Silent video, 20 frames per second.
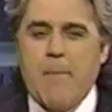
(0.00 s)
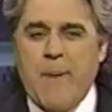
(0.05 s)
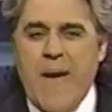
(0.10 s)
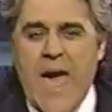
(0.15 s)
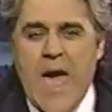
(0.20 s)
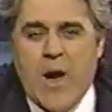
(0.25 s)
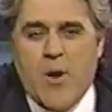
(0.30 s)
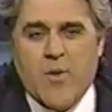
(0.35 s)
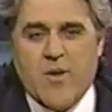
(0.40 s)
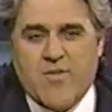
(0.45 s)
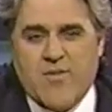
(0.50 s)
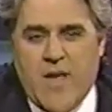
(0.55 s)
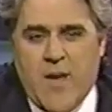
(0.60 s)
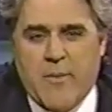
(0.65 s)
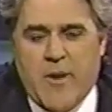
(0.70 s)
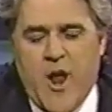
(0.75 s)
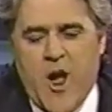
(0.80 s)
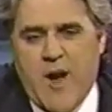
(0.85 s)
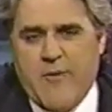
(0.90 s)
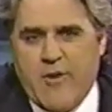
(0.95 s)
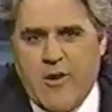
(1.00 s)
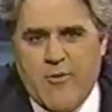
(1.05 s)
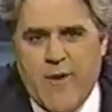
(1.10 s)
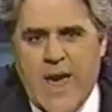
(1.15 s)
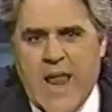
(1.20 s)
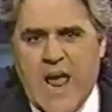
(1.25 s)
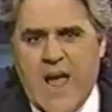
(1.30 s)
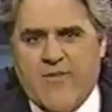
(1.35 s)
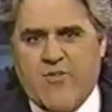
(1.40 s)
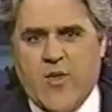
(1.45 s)
back with Tim and Harvey
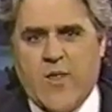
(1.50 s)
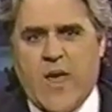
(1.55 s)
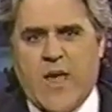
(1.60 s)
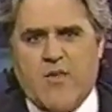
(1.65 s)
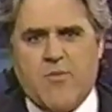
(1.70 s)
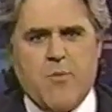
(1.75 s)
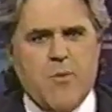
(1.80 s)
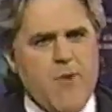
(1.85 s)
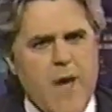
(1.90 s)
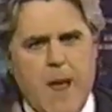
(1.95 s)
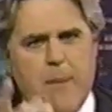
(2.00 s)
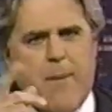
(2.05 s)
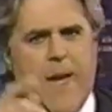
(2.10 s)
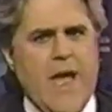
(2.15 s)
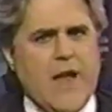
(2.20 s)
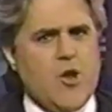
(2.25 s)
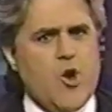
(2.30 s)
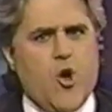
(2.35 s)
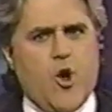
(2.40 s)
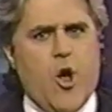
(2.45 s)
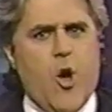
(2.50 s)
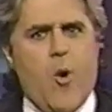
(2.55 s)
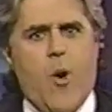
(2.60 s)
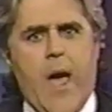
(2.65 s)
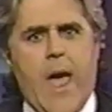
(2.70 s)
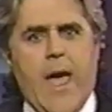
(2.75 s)
right after this. Be right back. Don't go